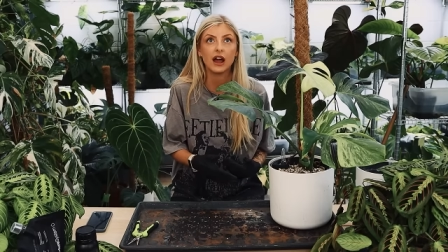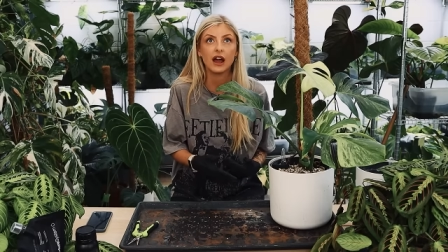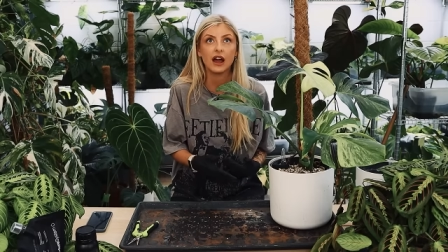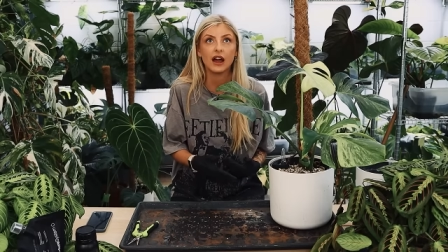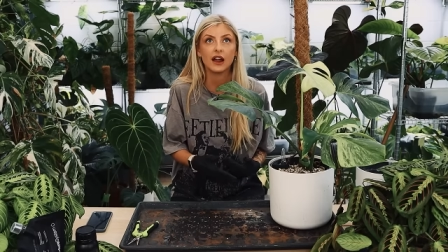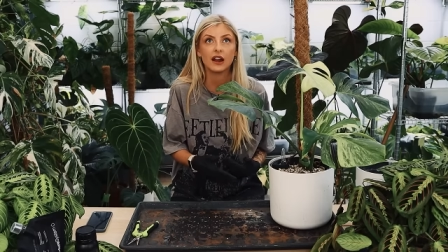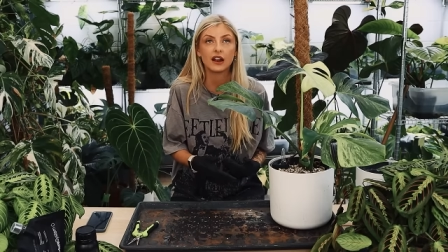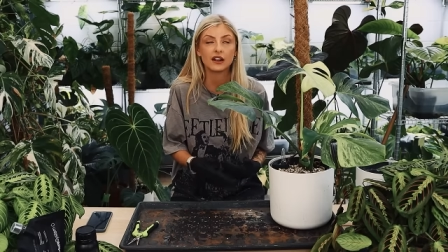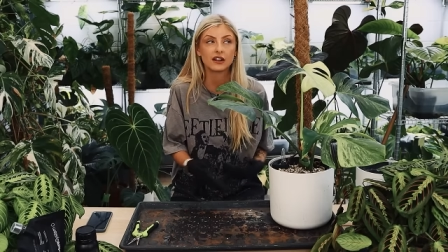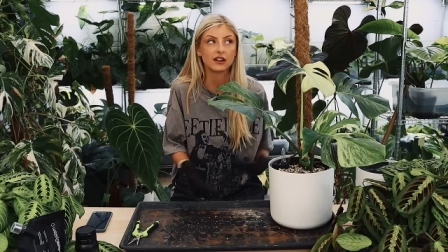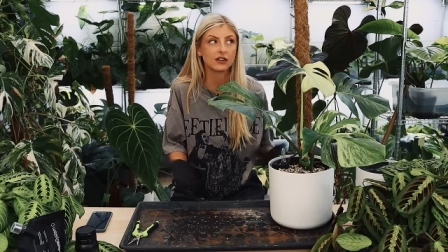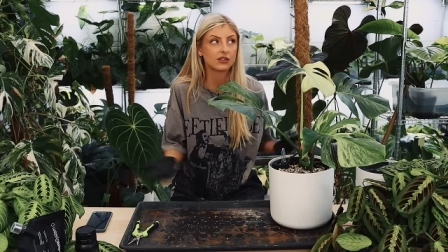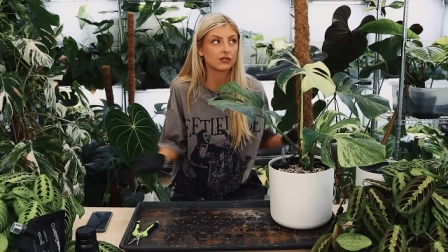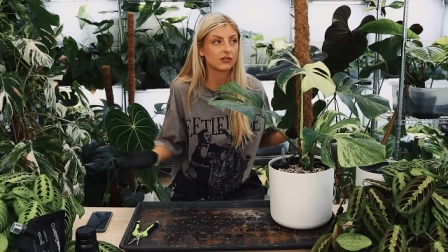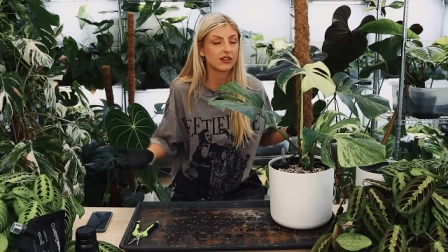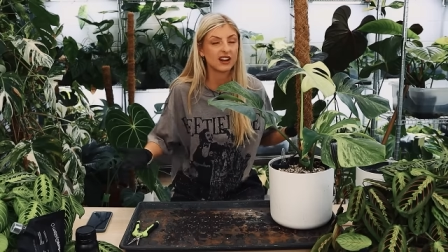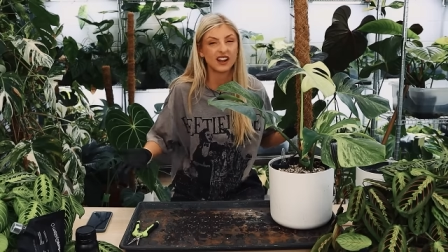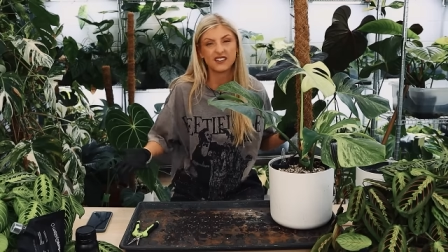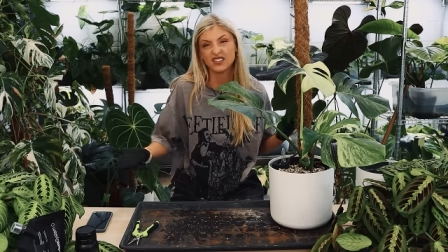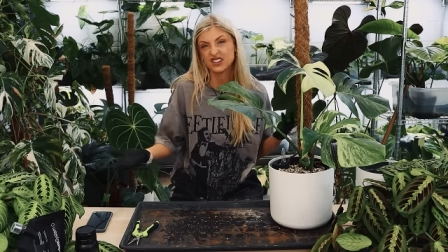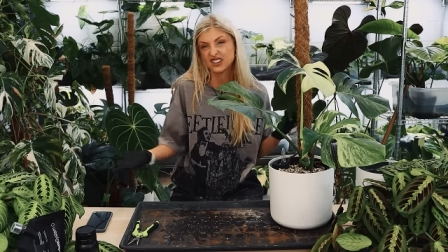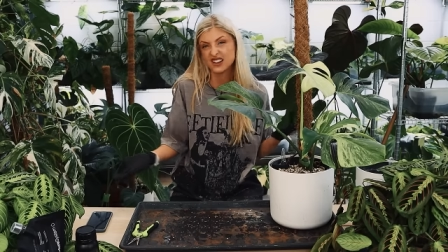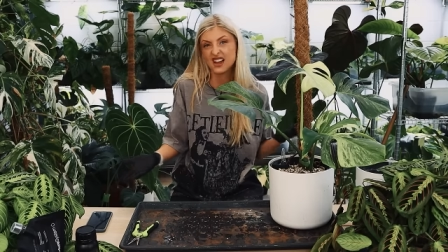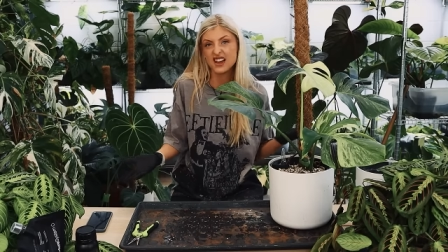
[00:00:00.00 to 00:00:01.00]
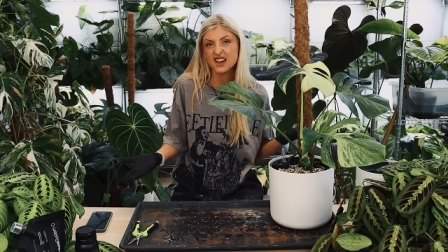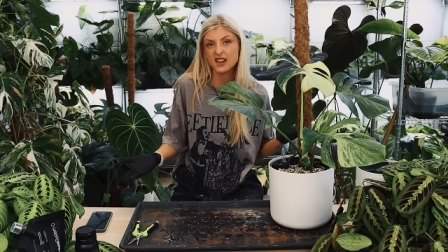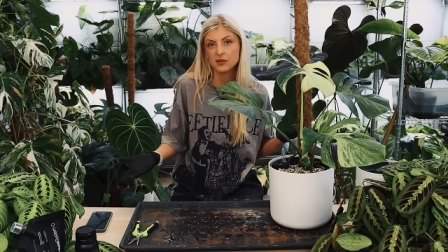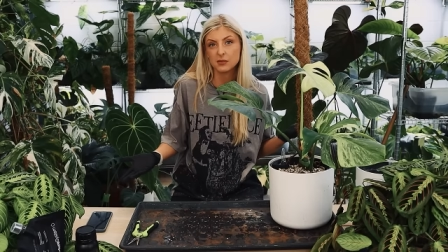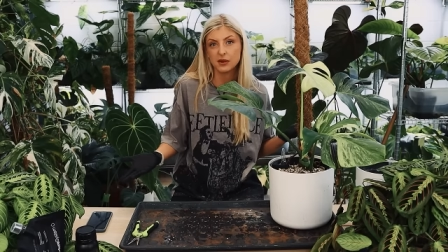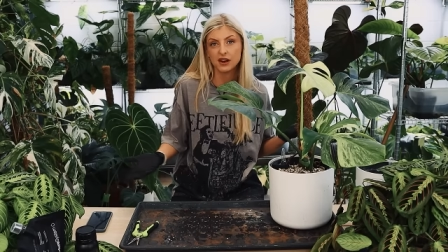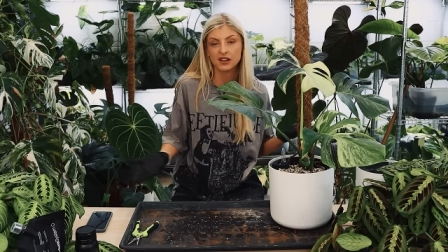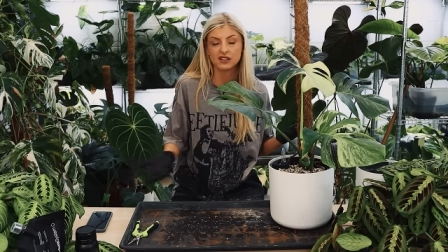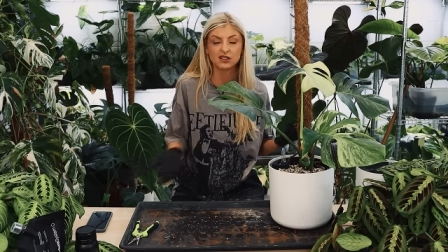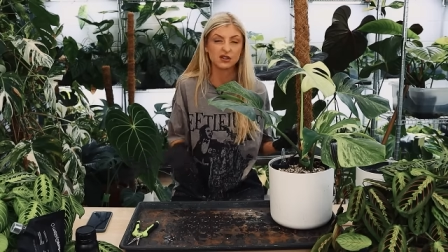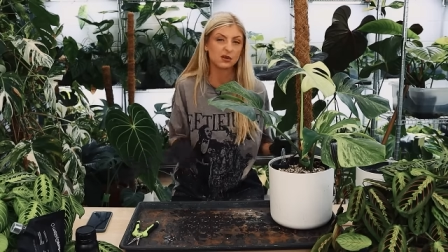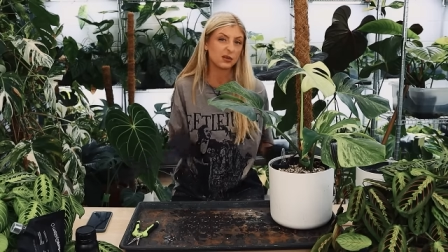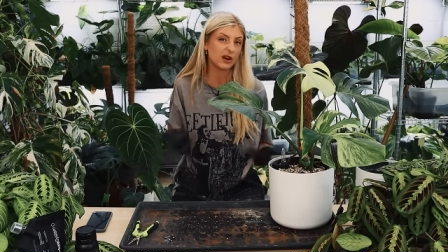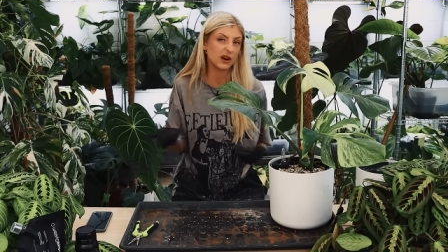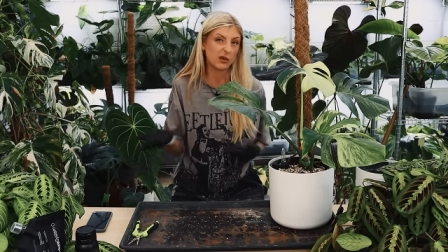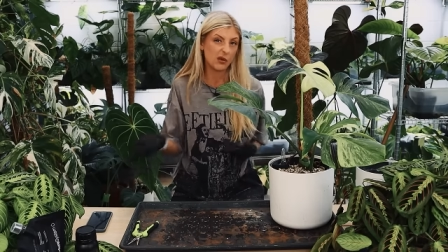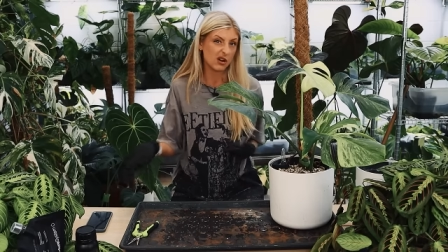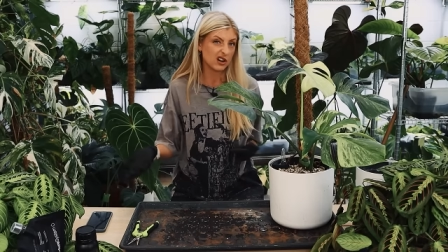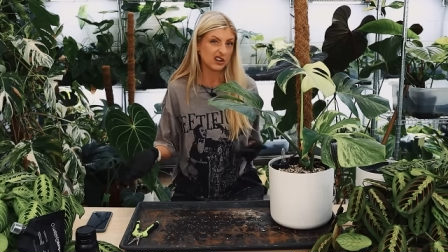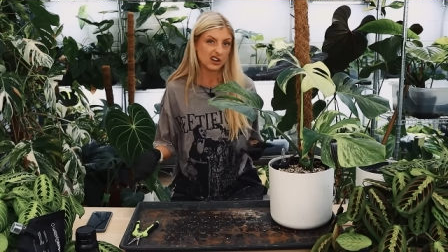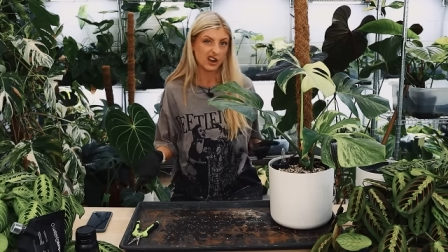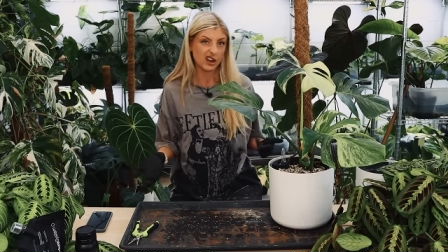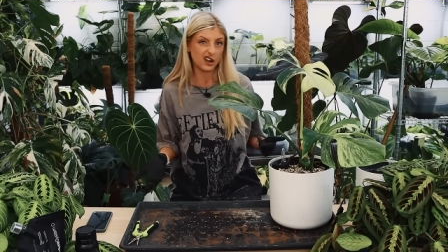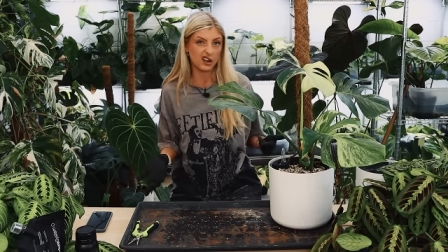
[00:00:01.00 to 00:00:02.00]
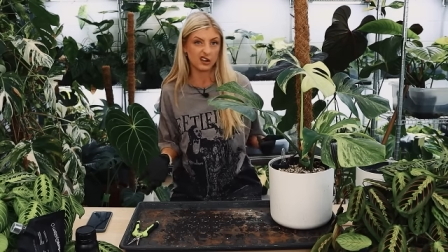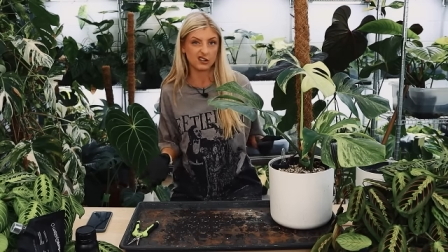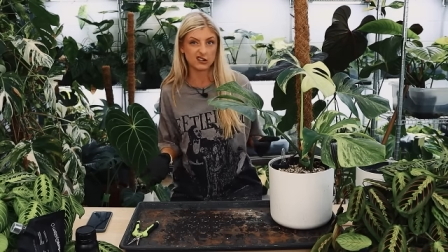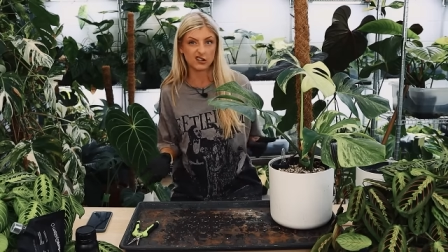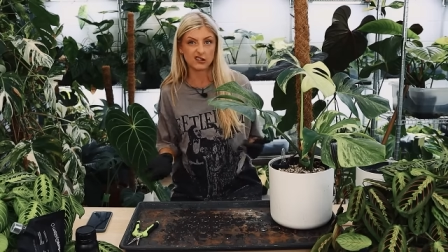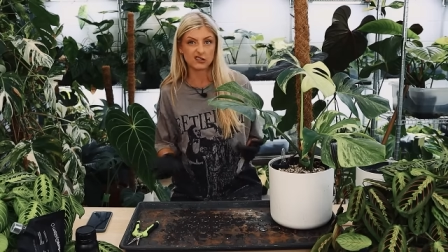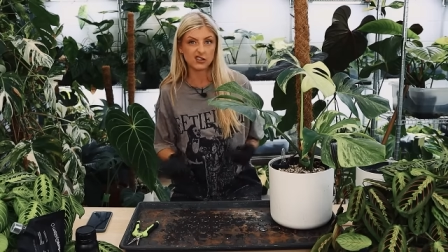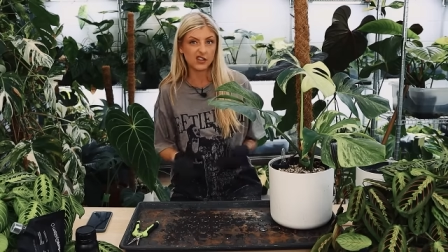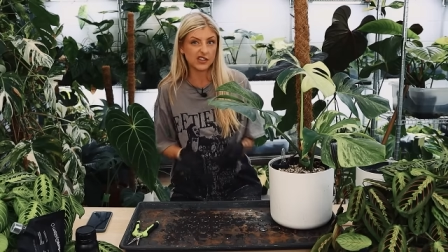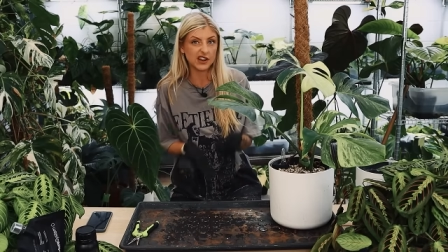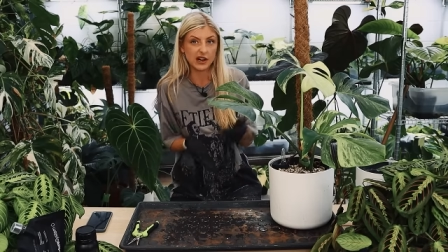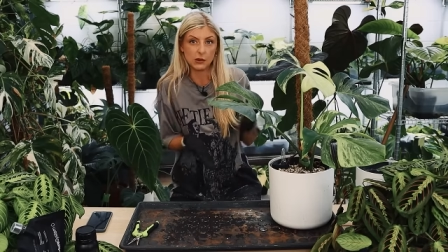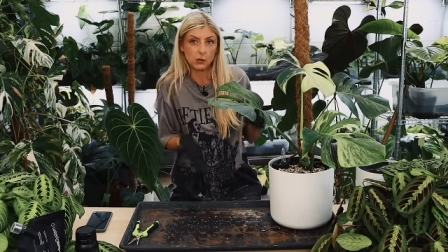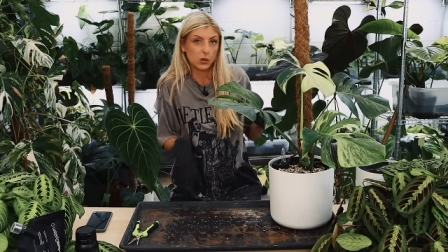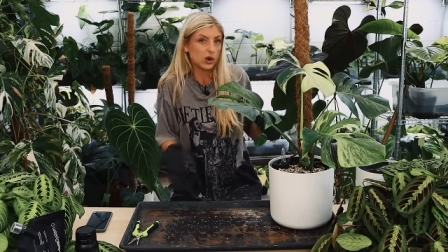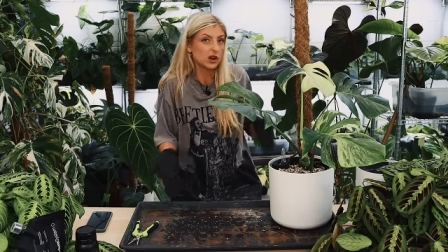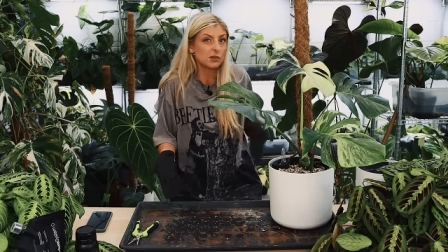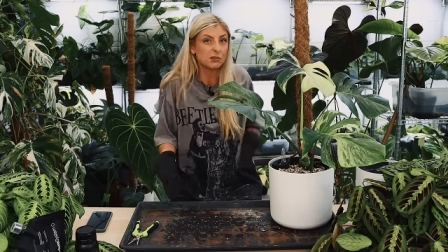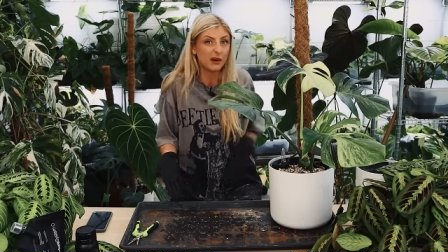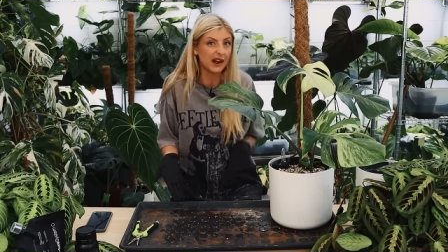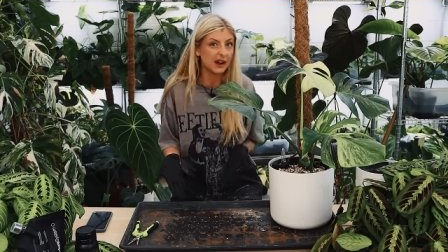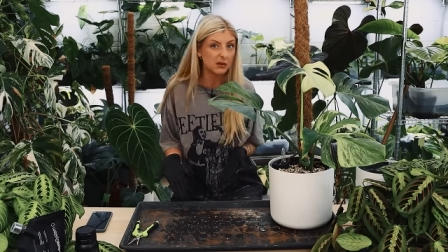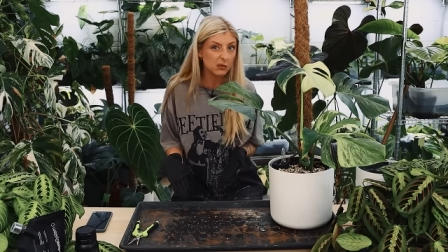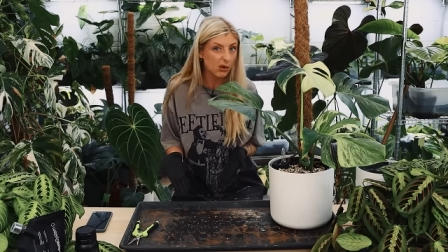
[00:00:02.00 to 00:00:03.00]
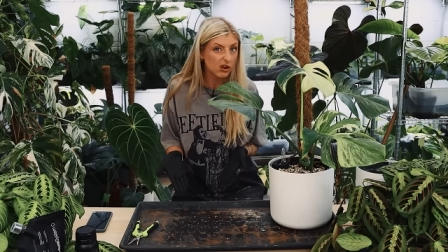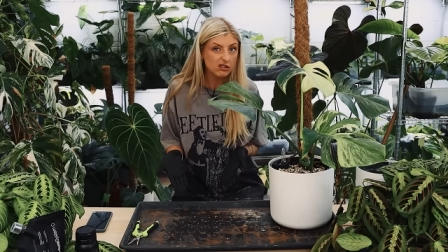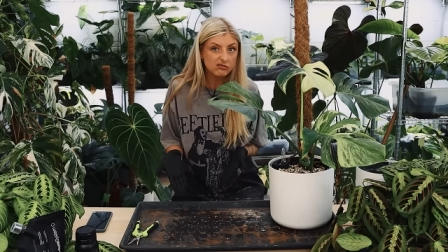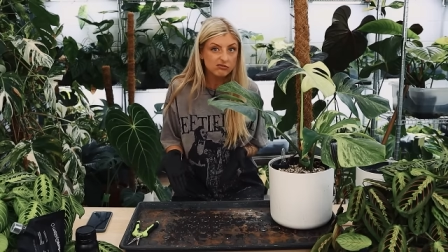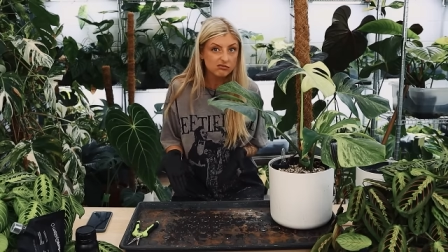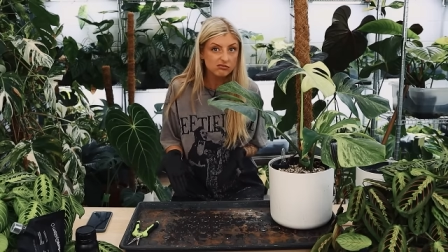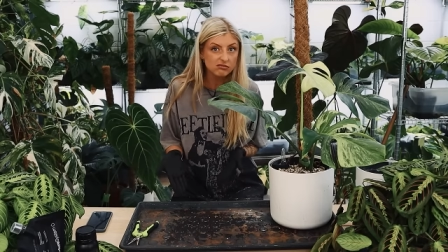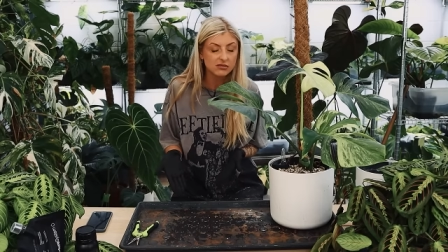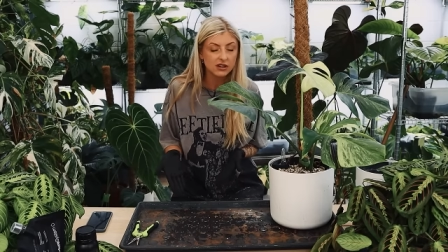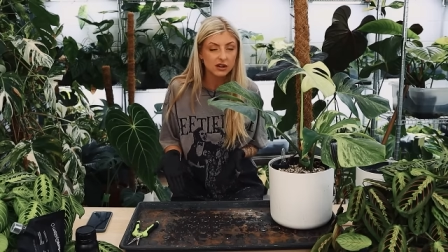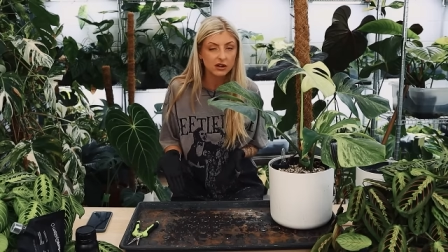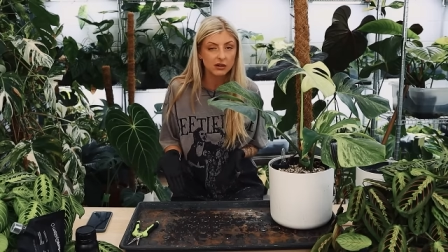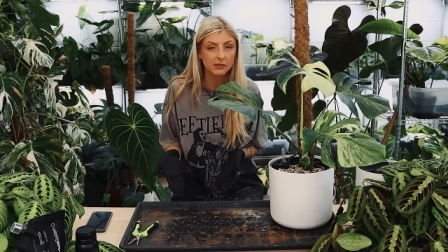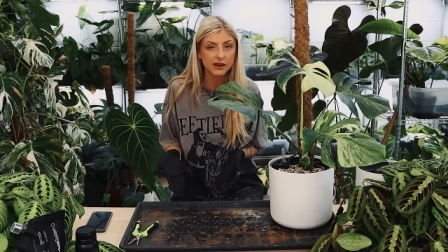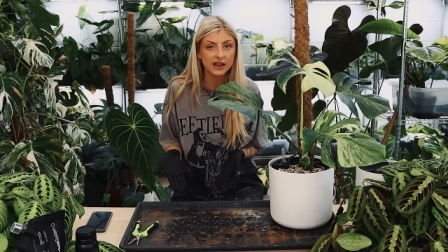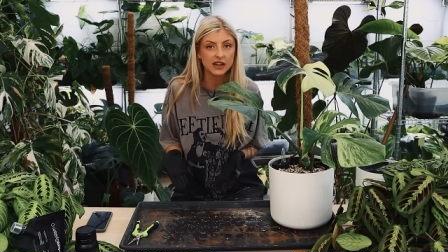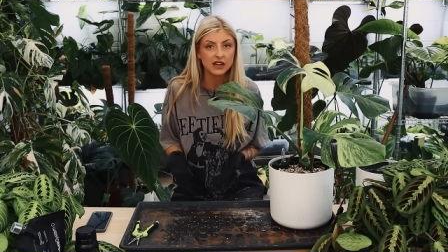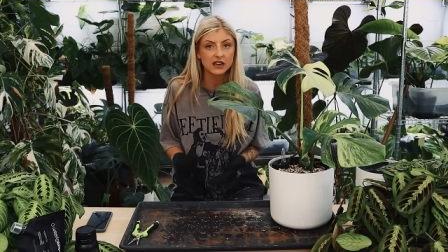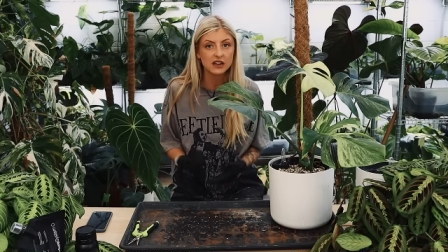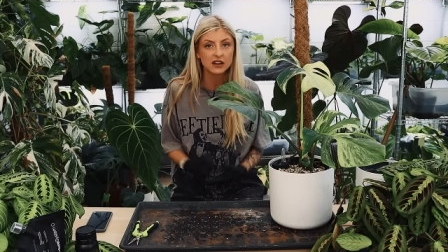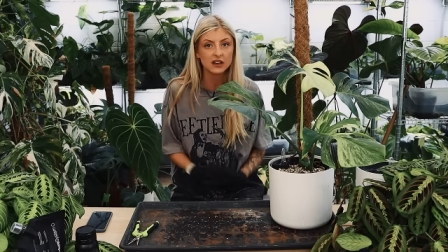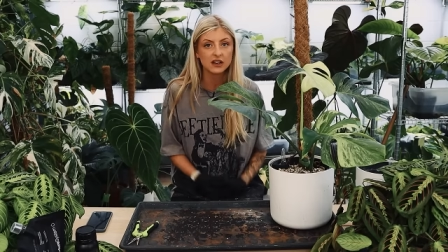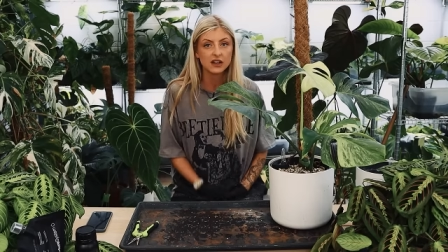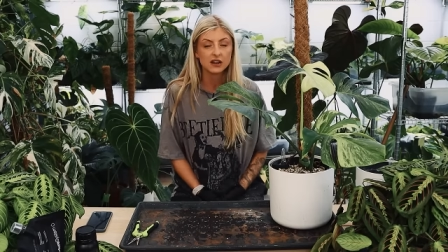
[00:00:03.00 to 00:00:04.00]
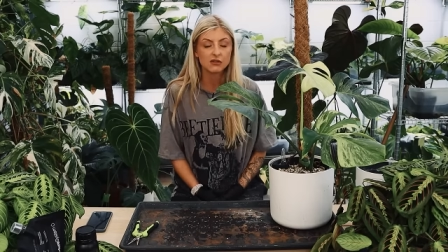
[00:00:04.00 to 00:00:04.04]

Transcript: And I don't really have the time and I don't know what I want yet. So it's not that I wouldn't buy one. You know what I mean?